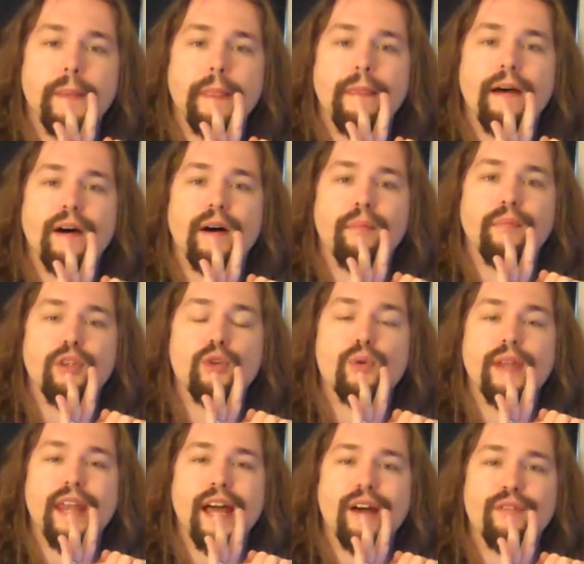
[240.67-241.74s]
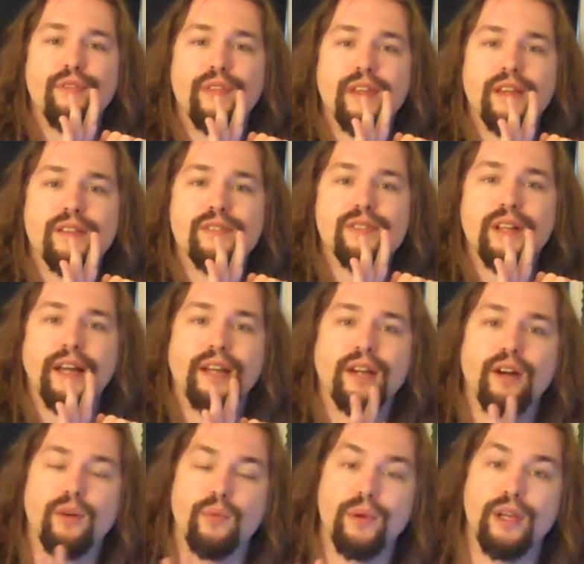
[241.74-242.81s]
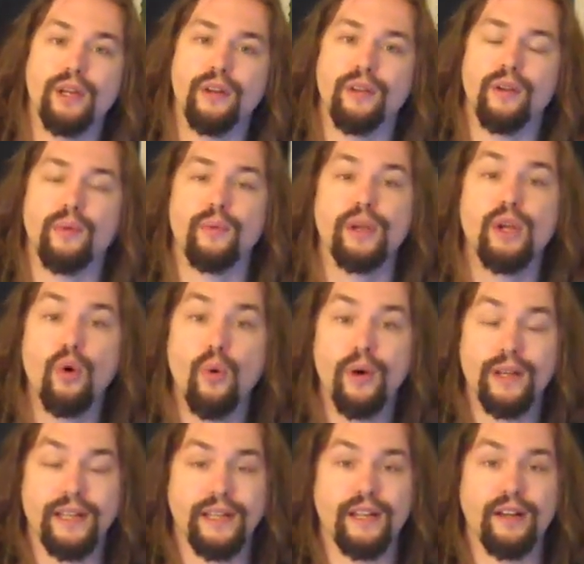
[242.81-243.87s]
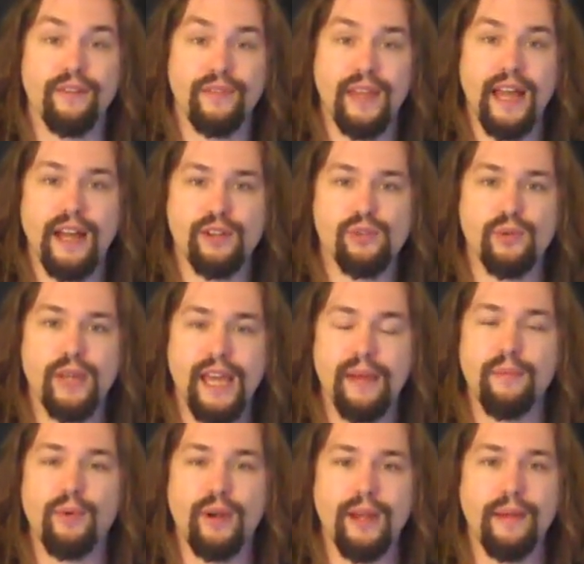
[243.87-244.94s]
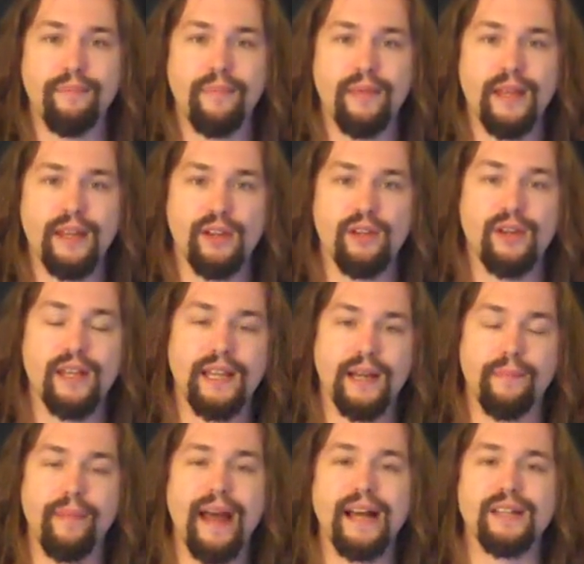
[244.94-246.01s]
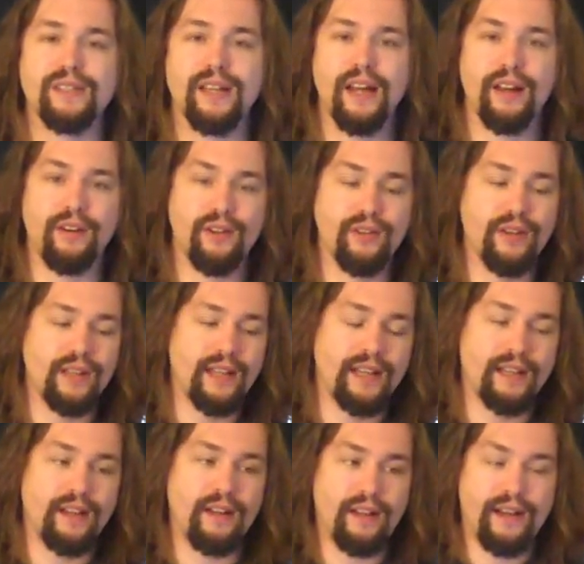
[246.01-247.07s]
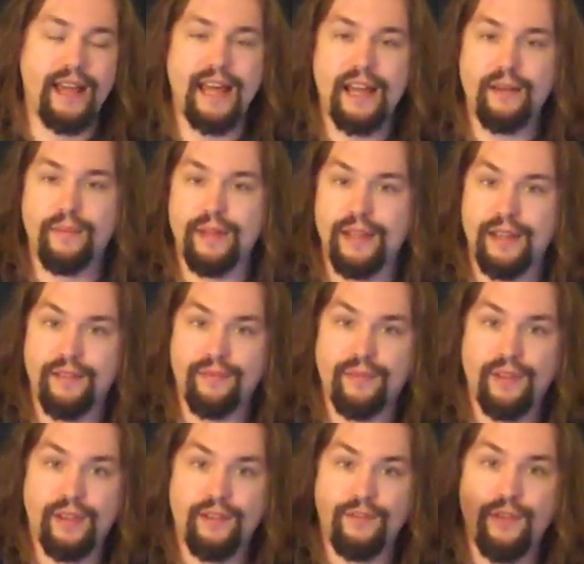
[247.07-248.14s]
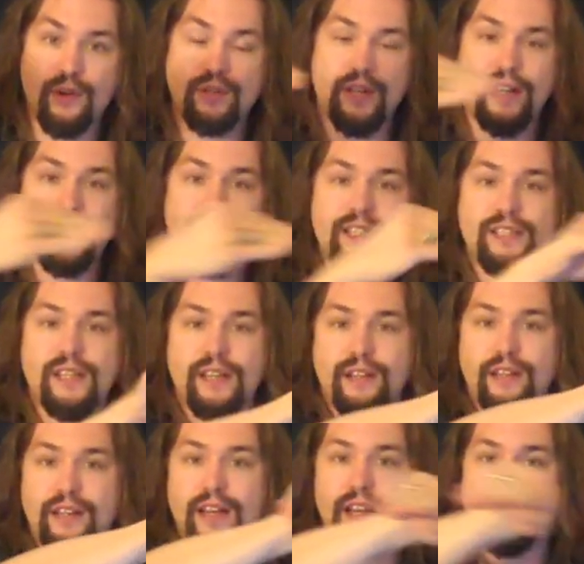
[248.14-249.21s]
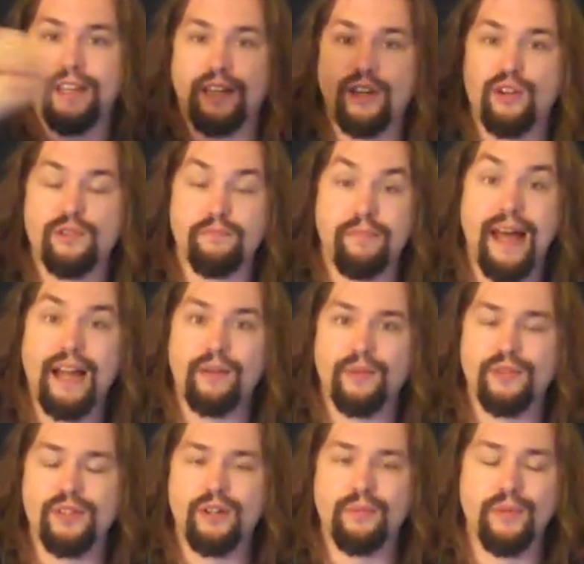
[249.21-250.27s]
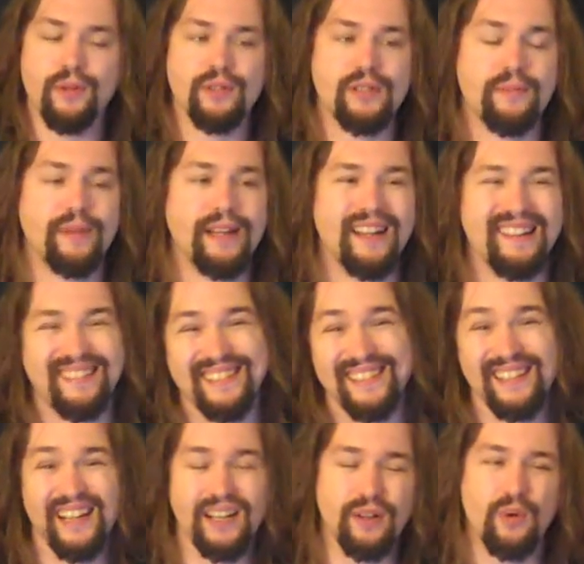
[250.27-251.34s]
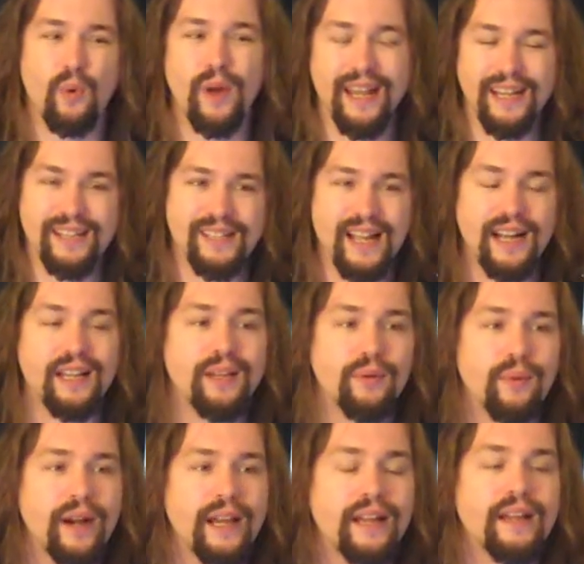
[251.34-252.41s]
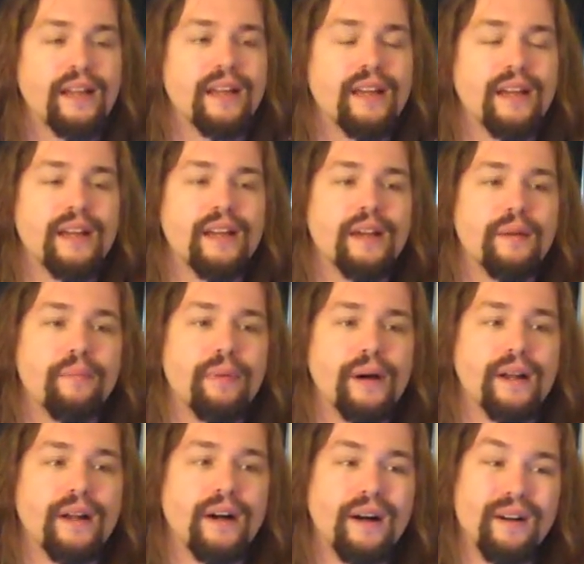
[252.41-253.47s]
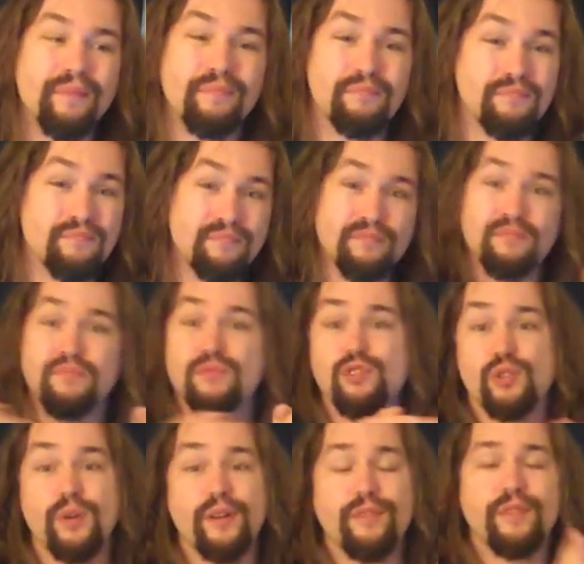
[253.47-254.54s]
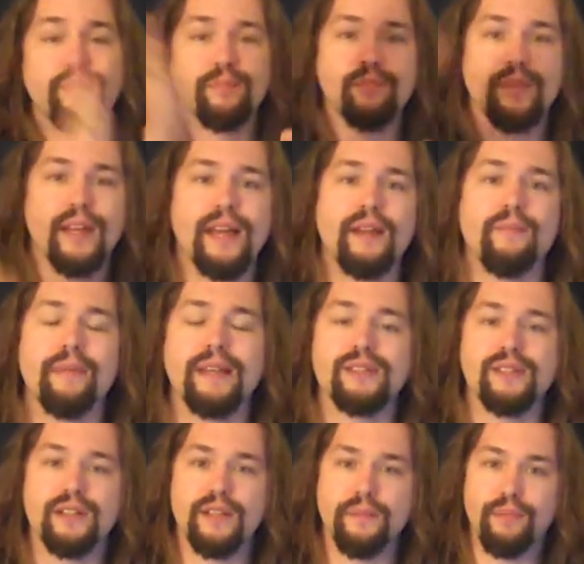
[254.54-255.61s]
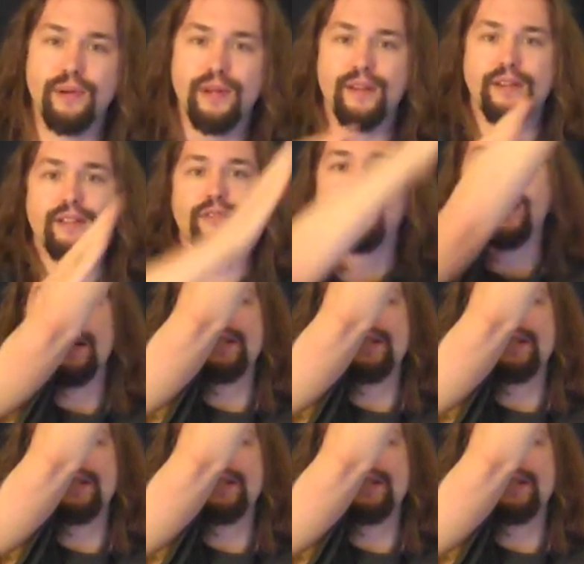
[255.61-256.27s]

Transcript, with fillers: um, you can have things like a, re a, uh, recoiling of the actual gamma ray, and you get like a backscatter. You get like a, an atom, and the, the photon hits it and kind of like goes backwards almost. I mean, that's not quite exactly right, but um, sort of. And basically put it, it deflects